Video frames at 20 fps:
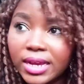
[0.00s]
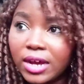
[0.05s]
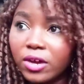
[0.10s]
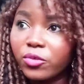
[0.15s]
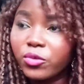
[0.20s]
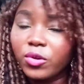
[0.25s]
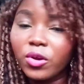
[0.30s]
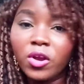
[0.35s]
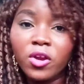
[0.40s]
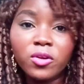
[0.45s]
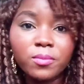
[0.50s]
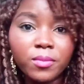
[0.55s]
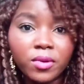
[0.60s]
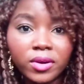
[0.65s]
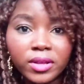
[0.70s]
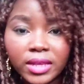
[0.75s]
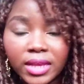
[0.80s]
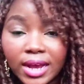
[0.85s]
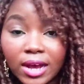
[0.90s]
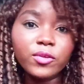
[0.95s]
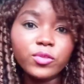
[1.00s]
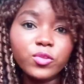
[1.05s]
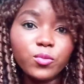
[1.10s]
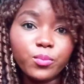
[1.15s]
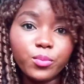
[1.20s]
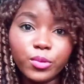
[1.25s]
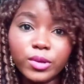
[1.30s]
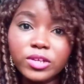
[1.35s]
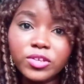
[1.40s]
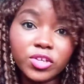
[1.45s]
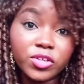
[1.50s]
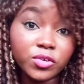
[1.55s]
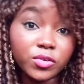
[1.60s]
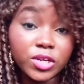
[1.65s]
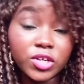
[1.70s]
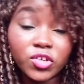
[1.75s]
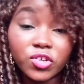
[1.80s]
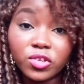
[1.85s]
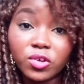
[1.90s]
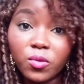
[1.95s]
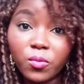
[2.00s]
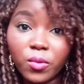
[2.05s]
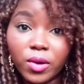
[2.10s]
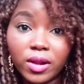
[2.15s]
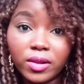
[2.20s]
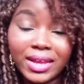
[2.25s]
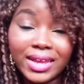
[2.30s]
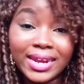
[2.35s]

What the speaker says: how to earn money, how to build generational wealth